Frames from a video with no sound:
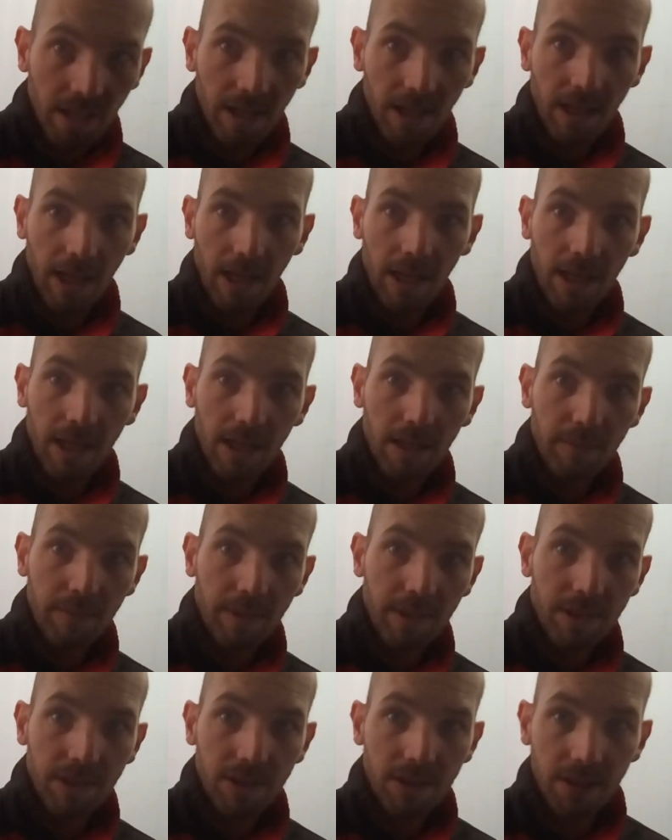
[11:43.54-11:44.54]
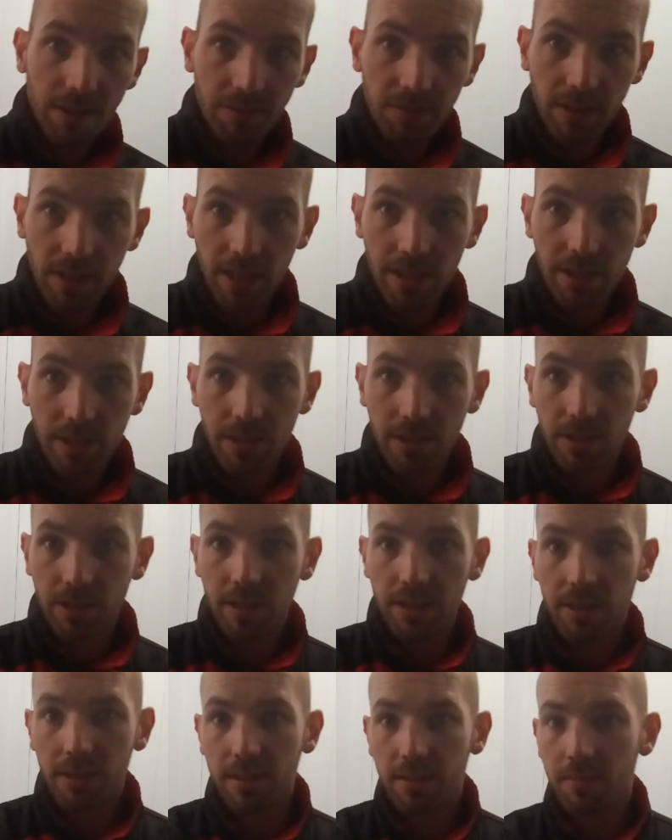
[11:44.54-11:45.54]
It's a navigation
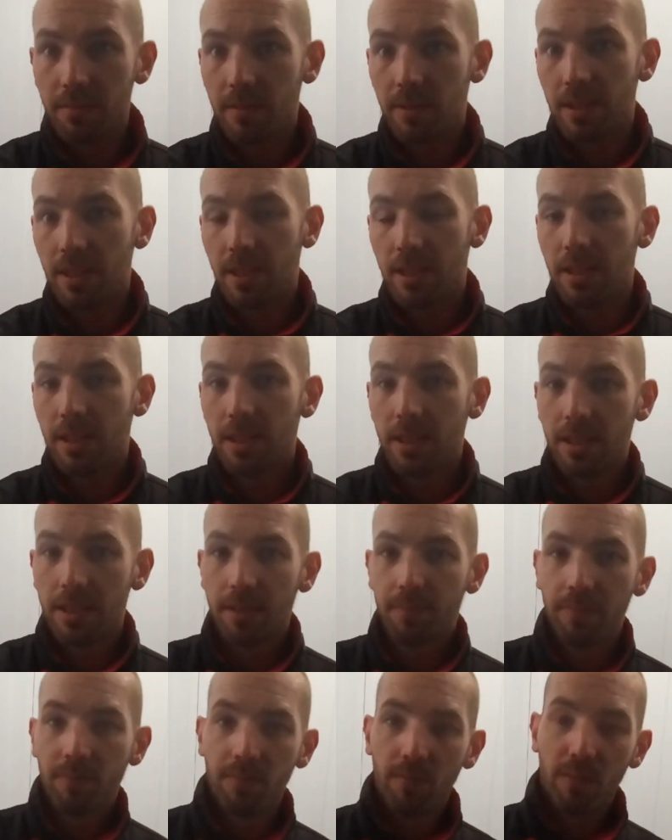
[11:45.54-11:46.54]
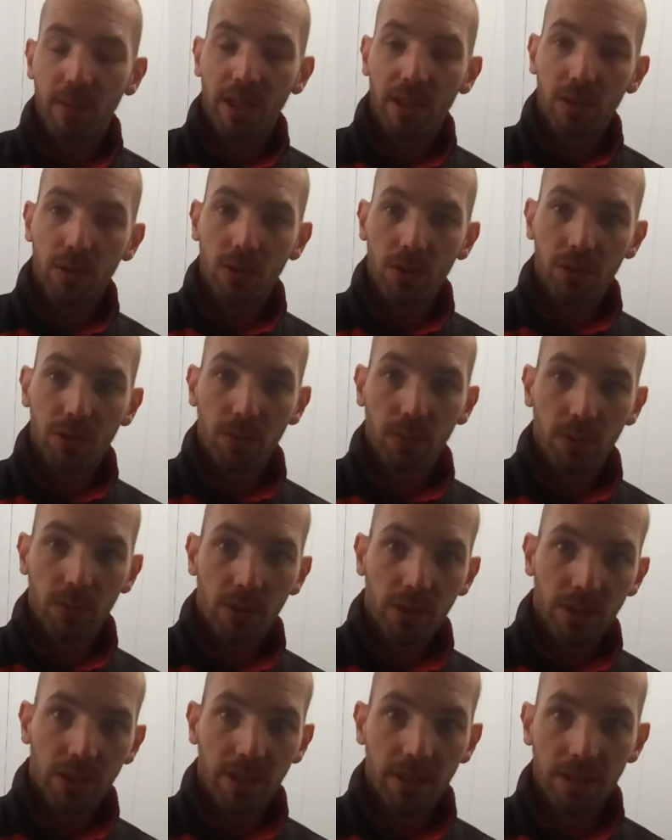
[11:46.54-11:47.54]
system, but it also
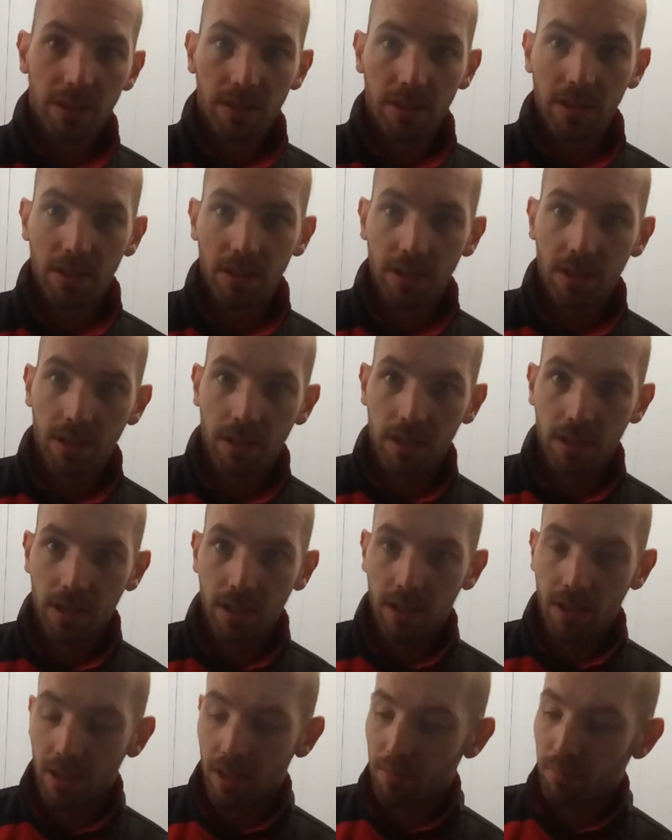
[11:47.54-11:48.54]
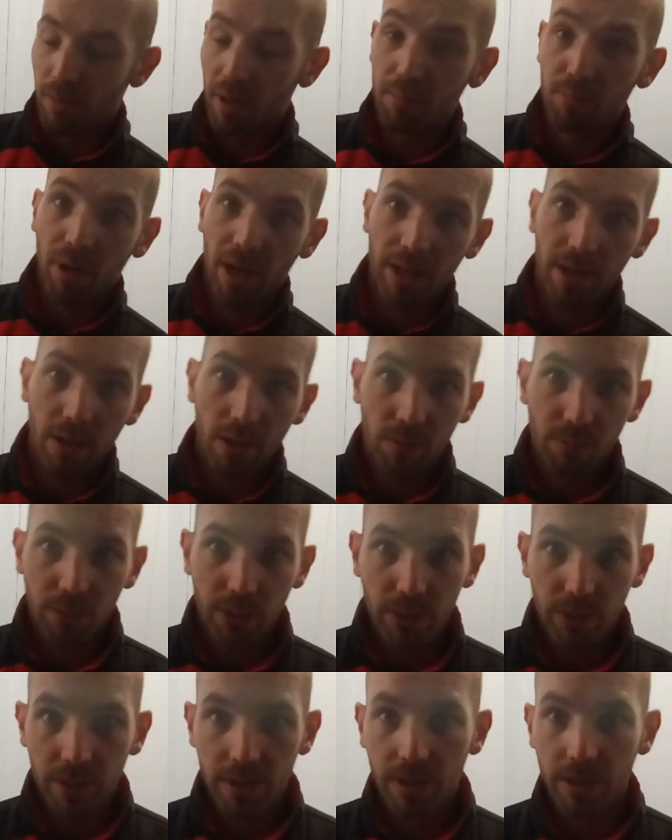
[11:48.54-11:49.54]
works as my bike
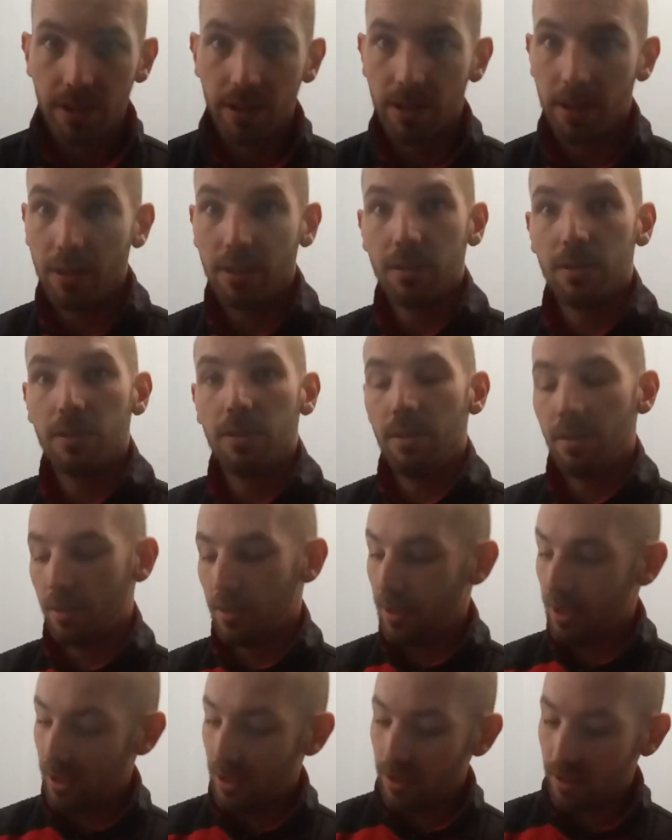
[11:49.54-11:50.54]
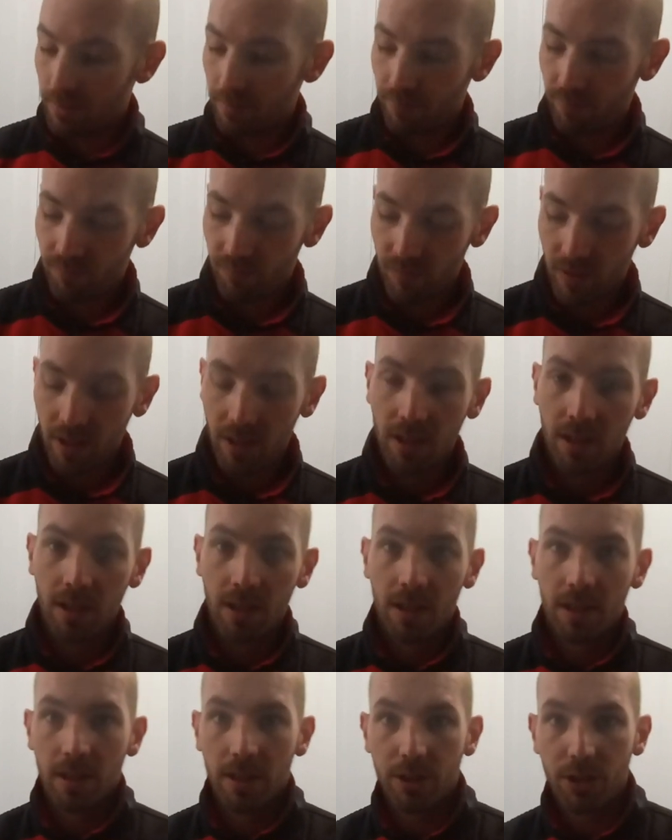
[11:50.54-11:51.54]
computer. So
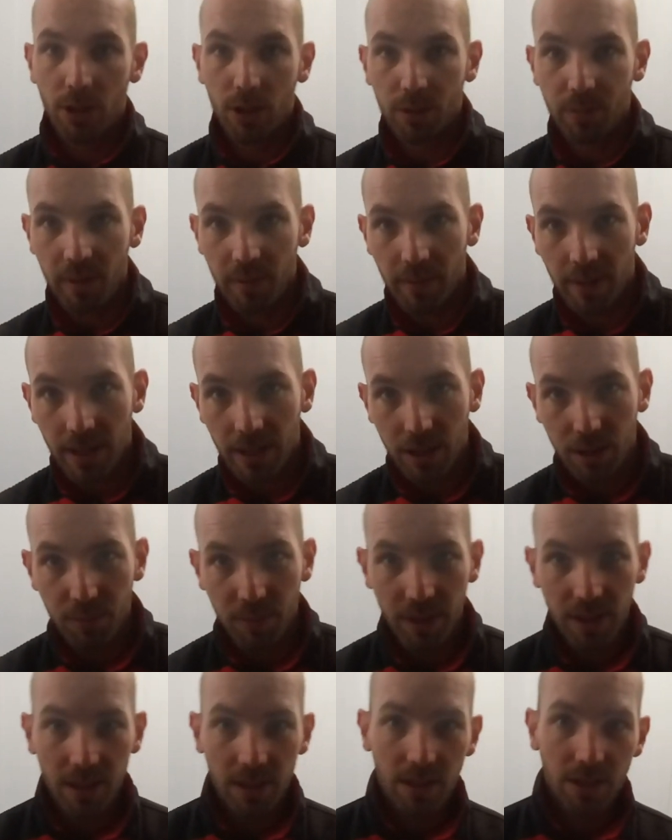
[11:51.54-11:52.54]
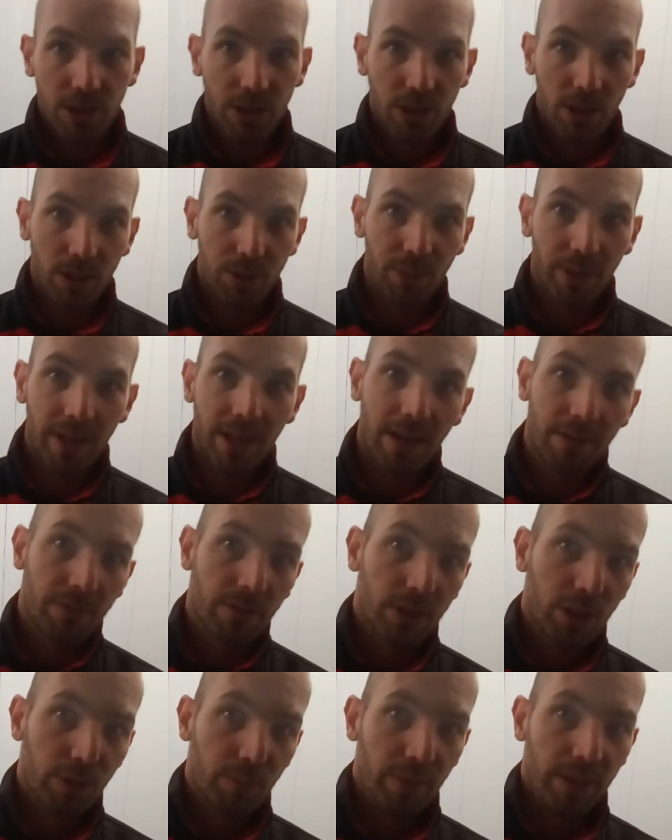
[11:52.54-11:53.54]
it shows me my speed, it shows my
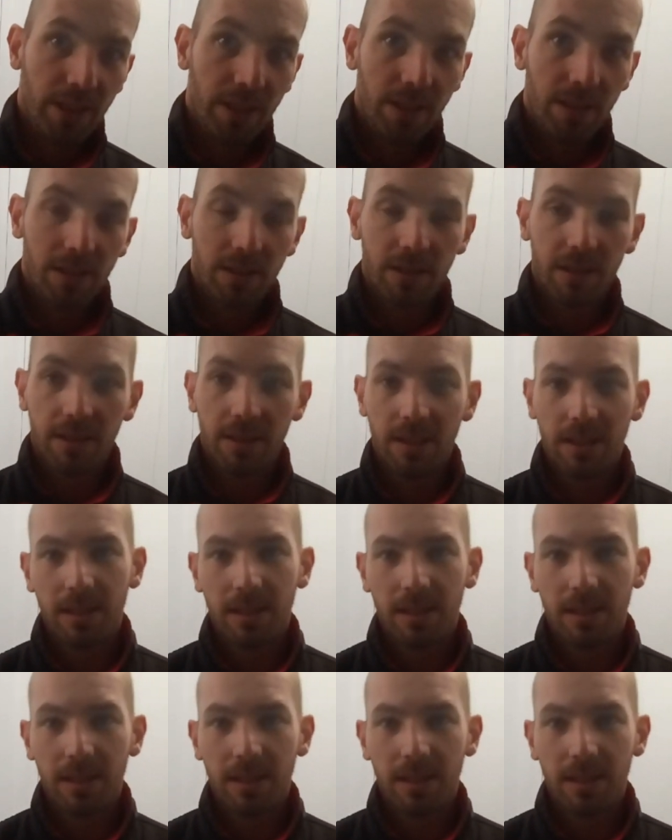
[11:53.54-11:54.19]
average speeds,